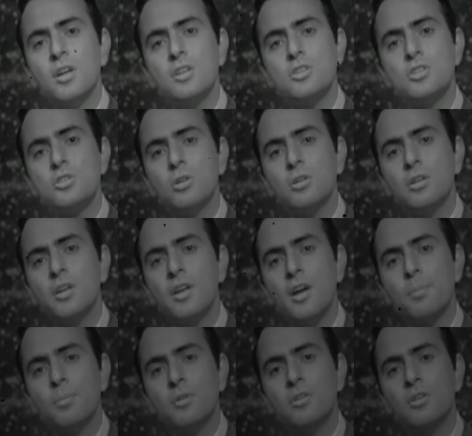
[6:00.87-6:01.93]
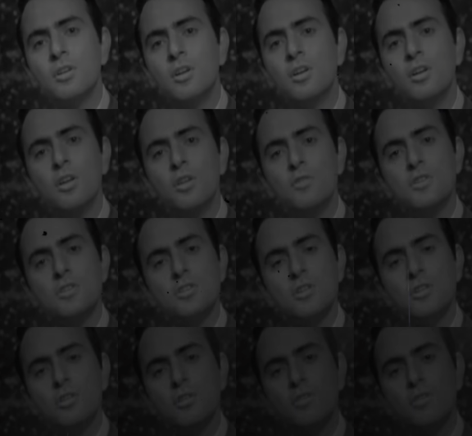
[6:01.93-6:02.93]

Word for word: had certainly happened in the vicinity